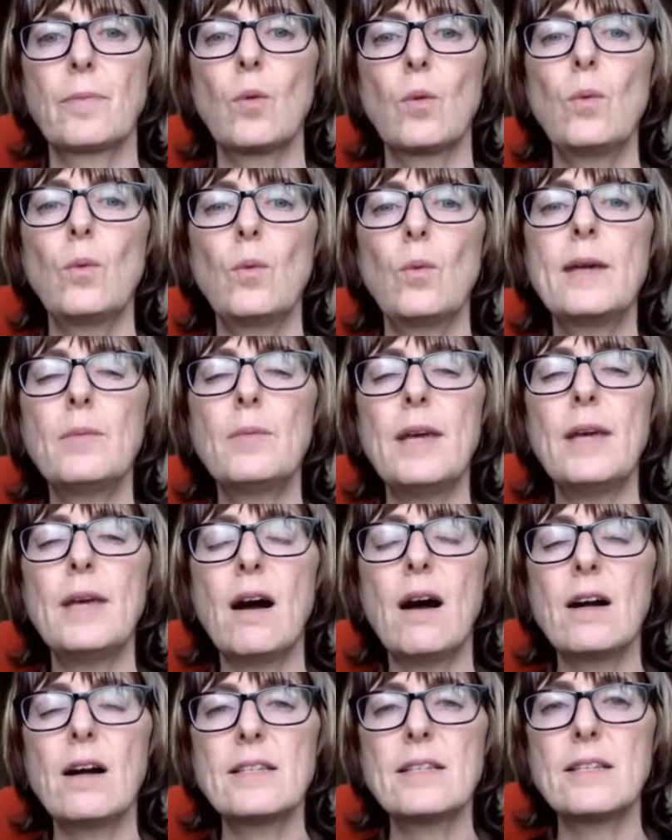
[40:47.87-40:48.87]
We can be
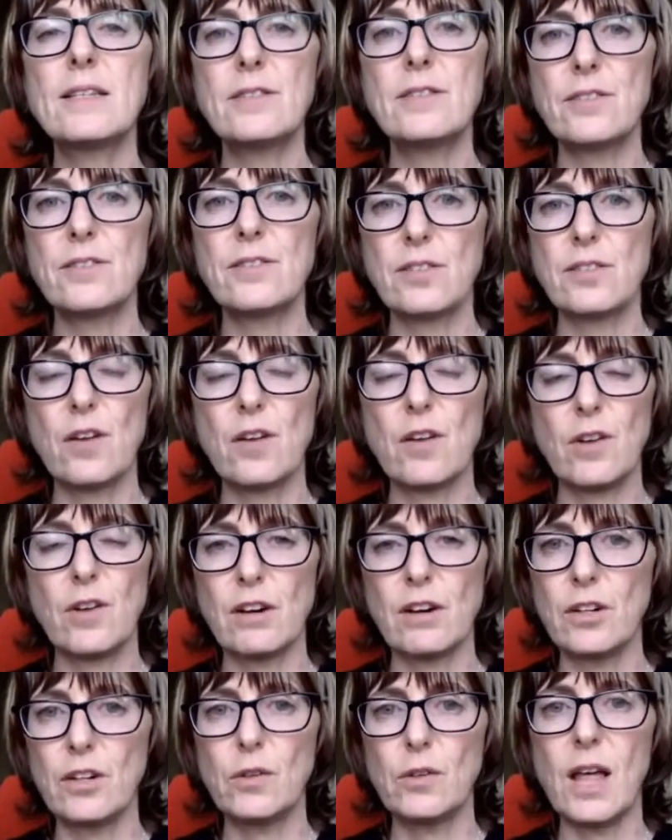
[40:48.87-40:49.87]
artists of
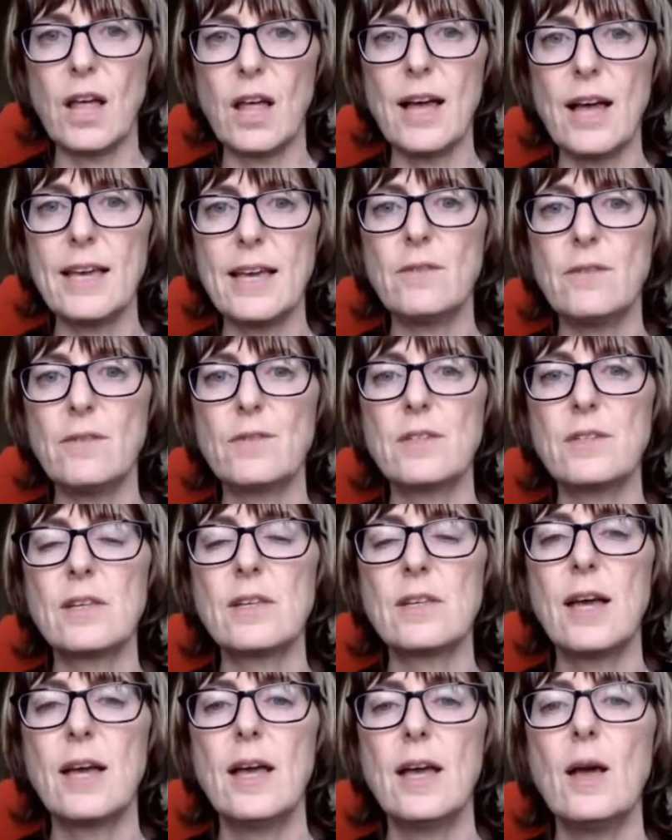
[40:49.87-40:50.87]
our own lives,
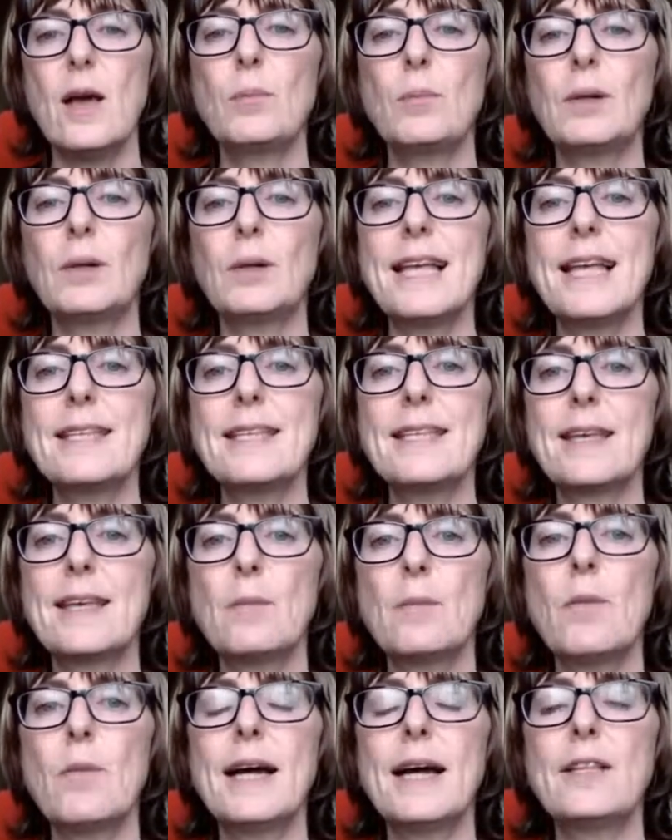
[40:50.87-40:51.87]

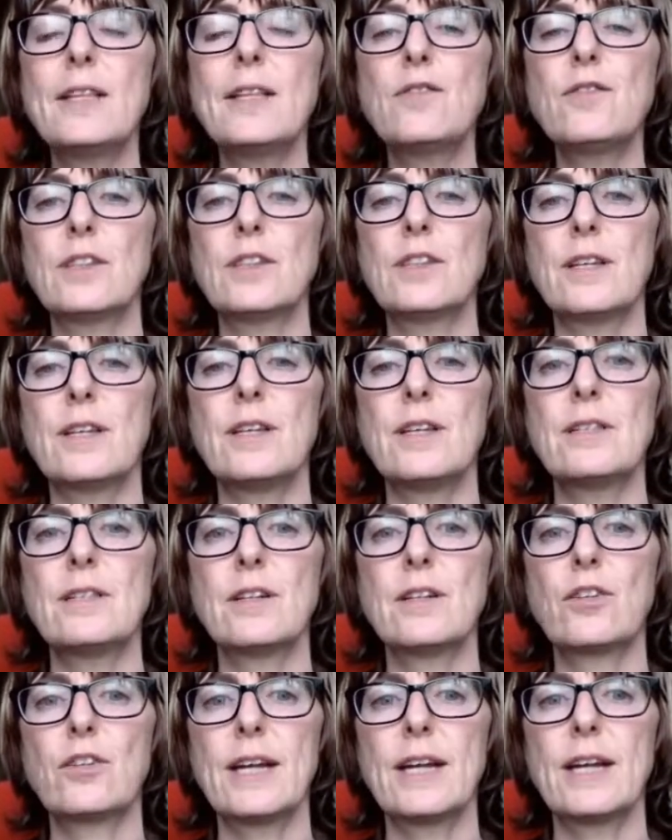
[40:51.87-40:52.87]
blending mindfulness
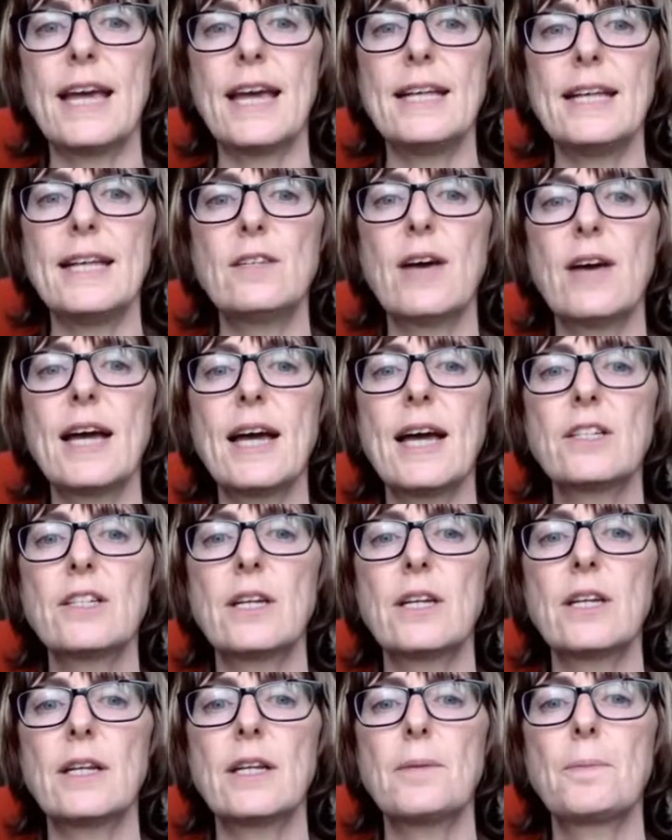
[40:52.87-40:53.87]
and creative
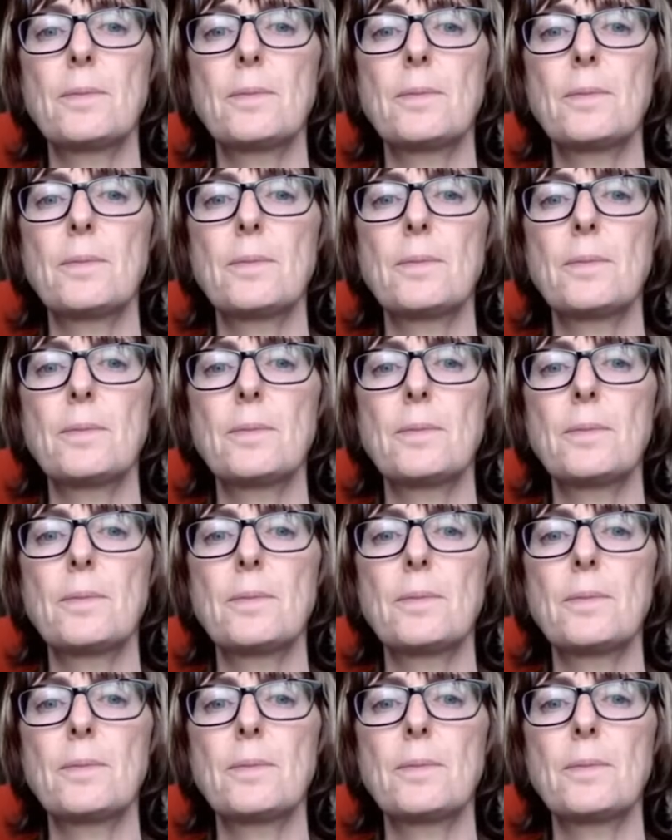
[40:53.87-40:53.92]
action,